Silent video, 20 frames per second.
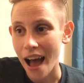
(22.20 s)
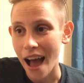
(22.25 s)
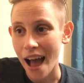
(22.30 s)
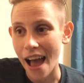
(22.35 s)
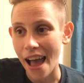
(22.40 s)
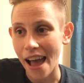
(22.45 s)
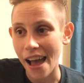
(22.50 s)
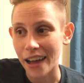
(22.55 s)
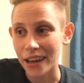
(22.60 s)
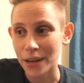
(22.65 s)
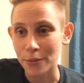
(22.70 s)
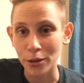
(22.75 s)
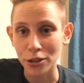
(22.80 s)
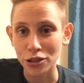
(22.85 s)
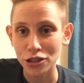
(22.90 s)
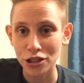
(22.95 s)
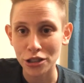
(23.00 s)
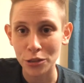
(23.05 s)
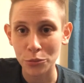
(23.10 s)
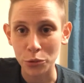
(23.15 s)
and a bunch
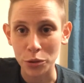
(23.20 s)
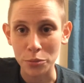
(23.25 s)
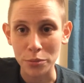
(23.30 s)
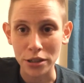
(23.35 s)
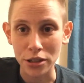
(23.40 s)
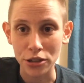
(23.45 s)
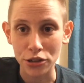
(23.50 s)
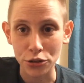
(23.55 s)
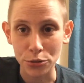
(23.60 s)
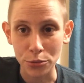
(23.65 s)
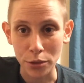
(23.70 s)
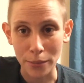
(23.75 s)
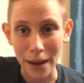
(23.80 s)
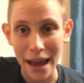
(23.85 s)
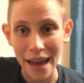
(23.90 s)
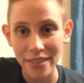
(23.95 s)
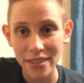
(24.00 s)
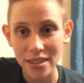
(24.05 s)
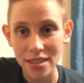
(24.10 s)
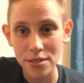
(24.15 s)
of them want me to do more
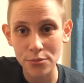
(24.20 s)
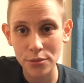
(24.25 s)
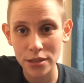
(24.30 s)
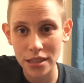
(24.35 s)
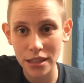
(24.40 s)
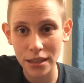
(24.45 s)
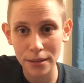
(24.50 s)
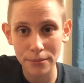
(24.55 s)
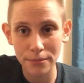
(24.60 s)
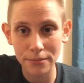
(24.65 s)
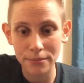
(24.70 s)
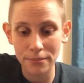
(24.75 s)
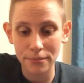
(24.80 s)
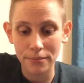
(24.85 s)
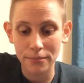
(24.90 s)
maths with them.